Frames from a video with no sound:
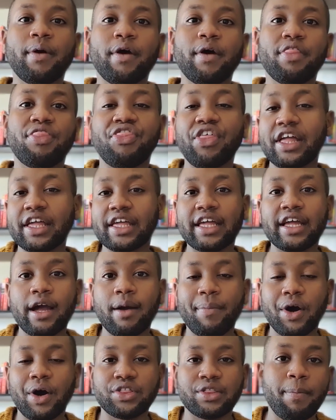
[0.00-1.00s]
thinking
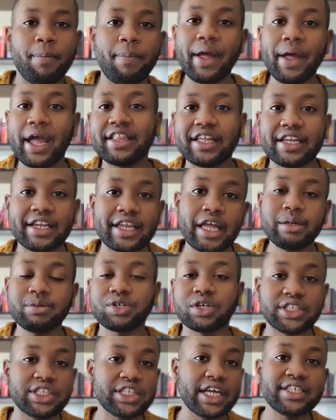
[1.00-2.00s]
about the pain that keeps
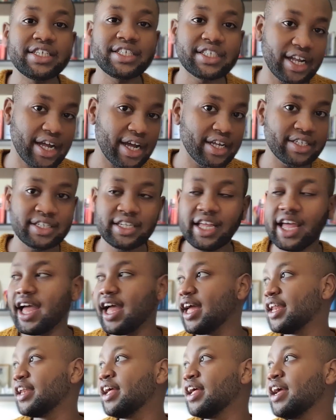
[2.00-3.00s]
on chasing us
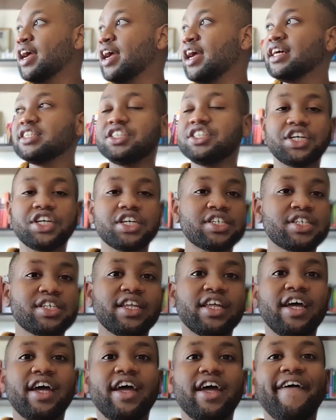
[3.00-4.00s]
and just,